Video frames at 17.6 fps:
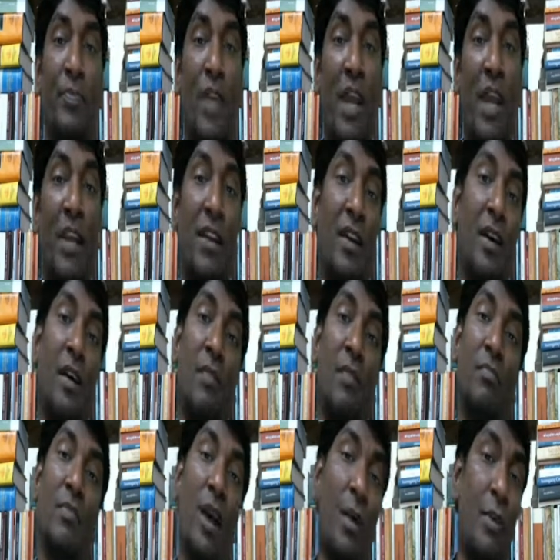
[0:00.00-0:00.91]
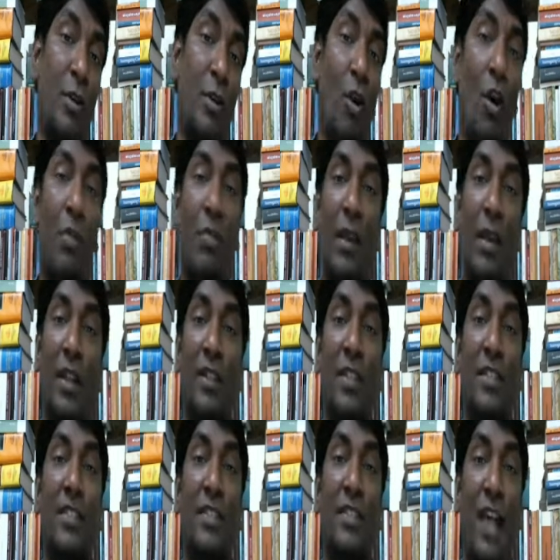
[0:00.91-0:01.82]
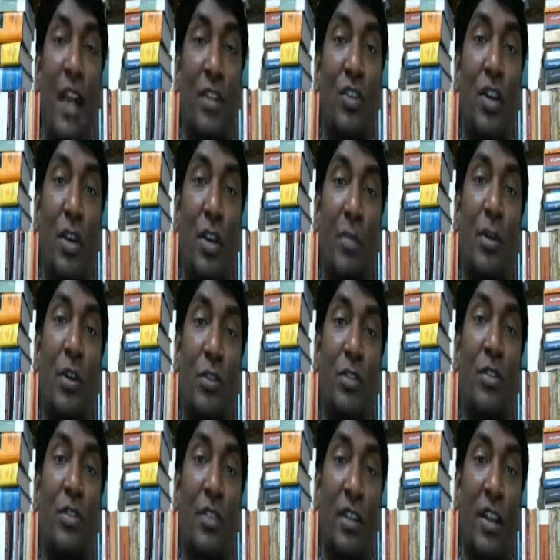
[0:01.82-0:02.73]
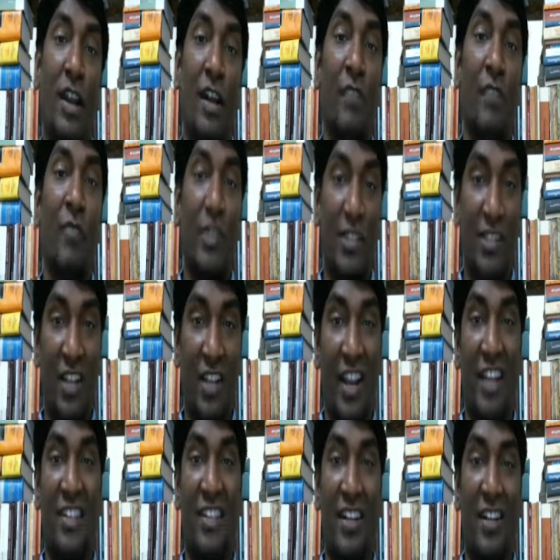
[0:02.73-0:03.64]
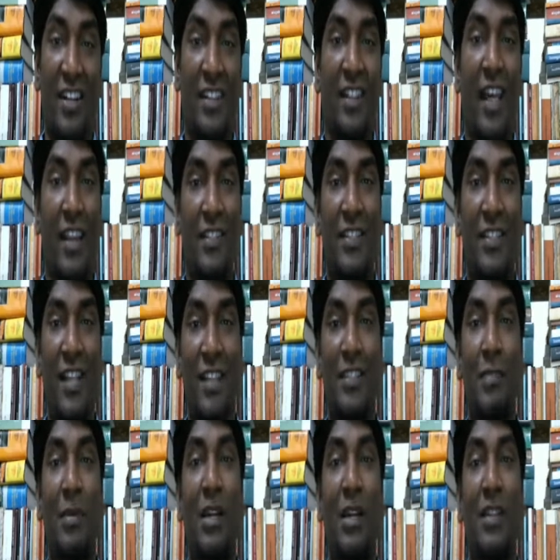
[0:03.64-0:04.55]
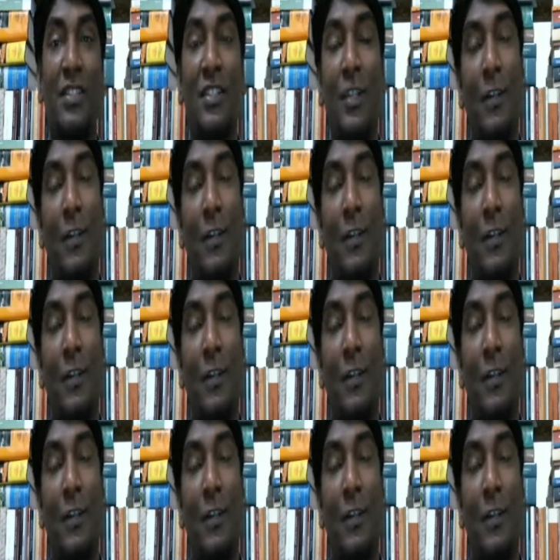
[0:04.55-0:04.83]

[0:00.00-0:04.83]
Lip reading: And normally this is actually because it's an adverse selection in that sense, because